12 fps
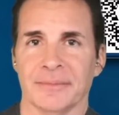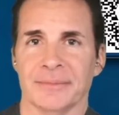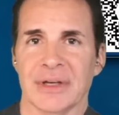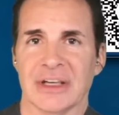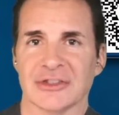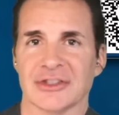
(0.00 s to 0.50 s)

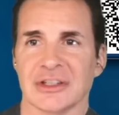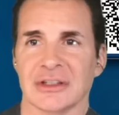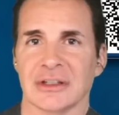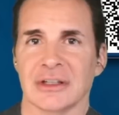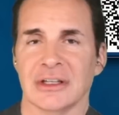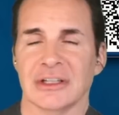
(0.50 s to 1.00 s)
Because
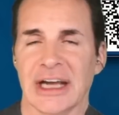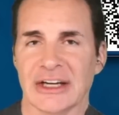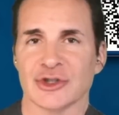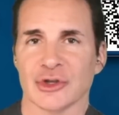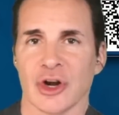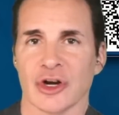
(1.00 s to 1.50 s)
the
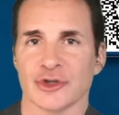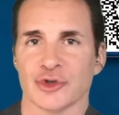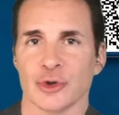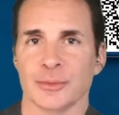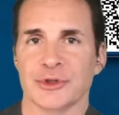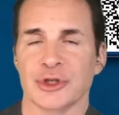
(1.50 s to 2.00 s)
National Guard
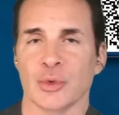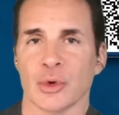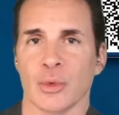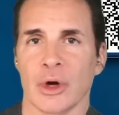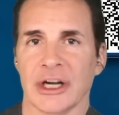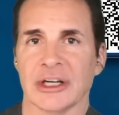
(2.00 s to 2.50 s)
troops you were
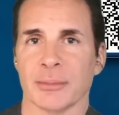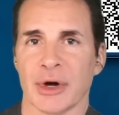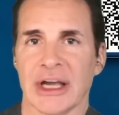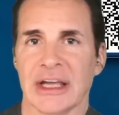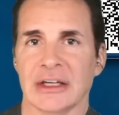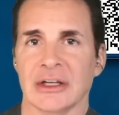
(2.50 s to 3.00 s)
wanting to
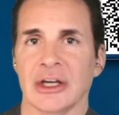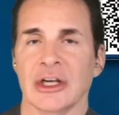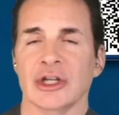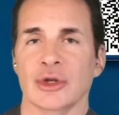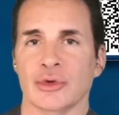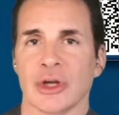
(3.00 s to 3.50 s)
bring in.
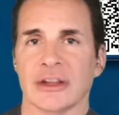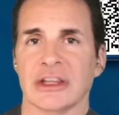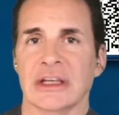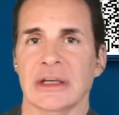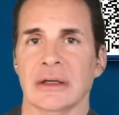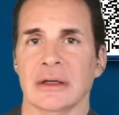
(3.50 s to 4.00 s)
You thought
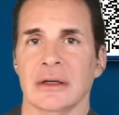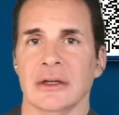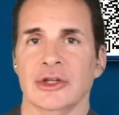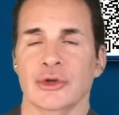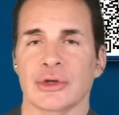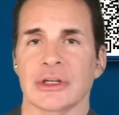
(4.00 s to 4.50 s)
the
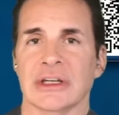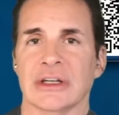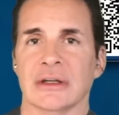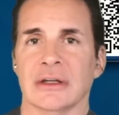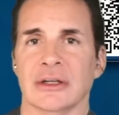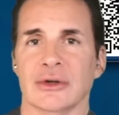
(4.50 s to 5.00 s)
you could
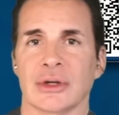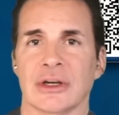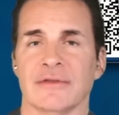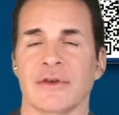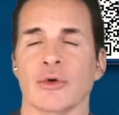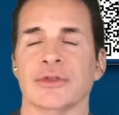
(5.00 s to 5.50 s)
you could
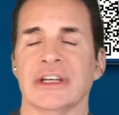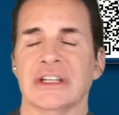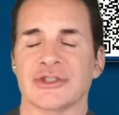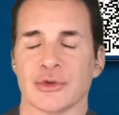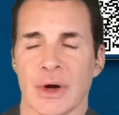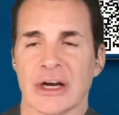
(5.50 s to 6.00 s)
invoke the
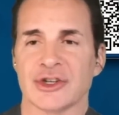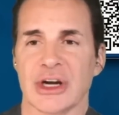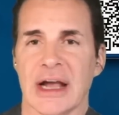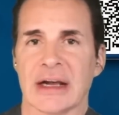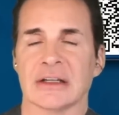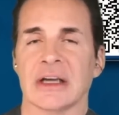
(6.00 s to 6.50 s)
Insurrection
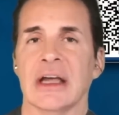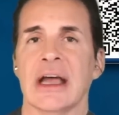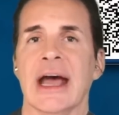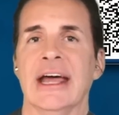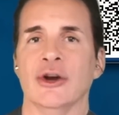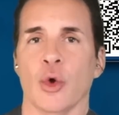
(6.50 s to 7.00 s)
Act
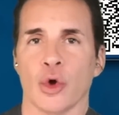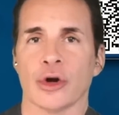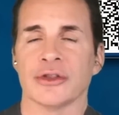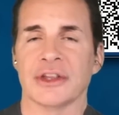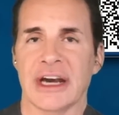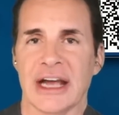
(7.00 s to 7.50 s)
and
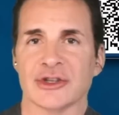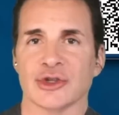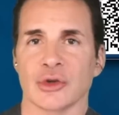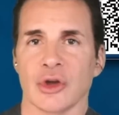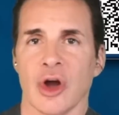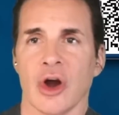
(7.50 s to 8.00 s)
order the
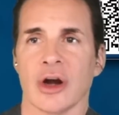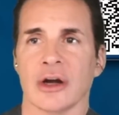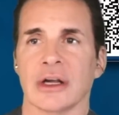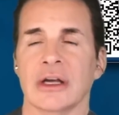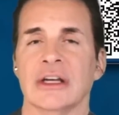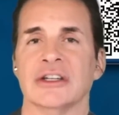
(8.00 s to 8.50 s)
National
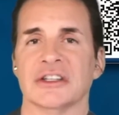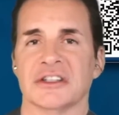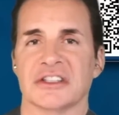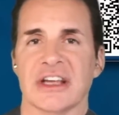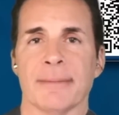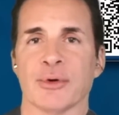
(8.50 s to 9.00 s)
Guard to
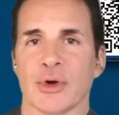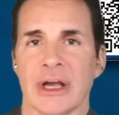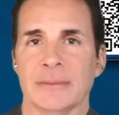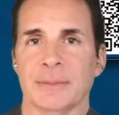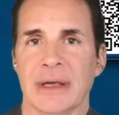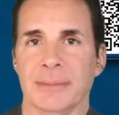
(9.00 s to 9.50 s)

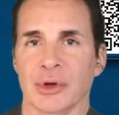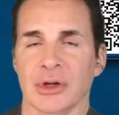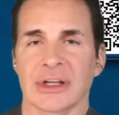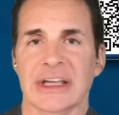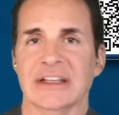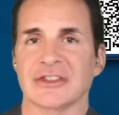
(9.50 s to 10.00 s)
separate
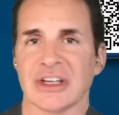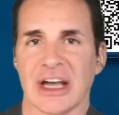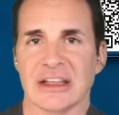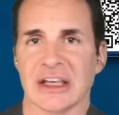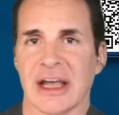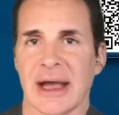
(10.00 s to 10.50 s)
people
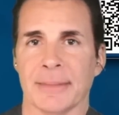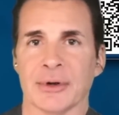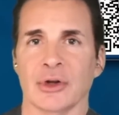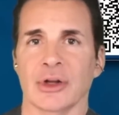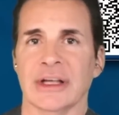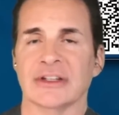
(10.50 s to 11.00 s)
inside the
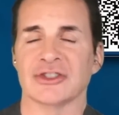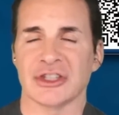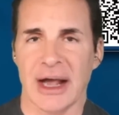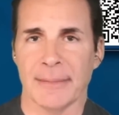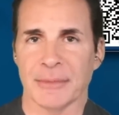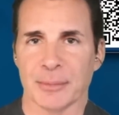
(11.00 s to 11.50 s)
Capitol and
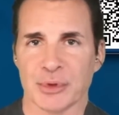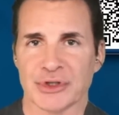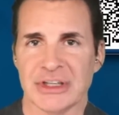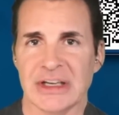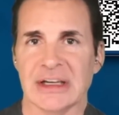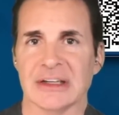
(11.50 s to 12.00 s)
stop the
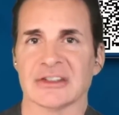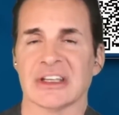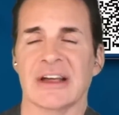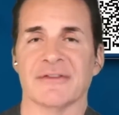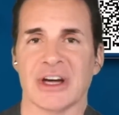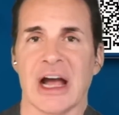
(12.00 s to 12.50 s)
proceedings,
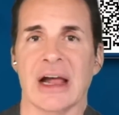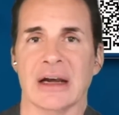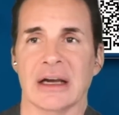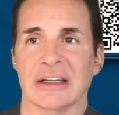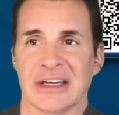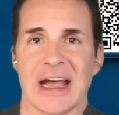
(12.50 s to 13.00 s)
if not
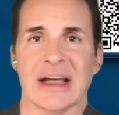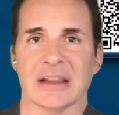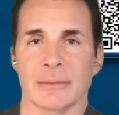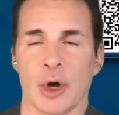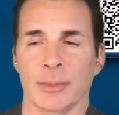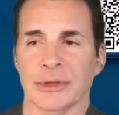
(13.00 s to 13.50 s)
attack
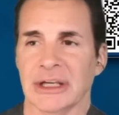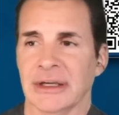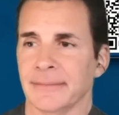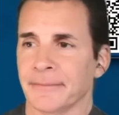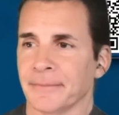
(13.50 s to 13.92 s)
them openly?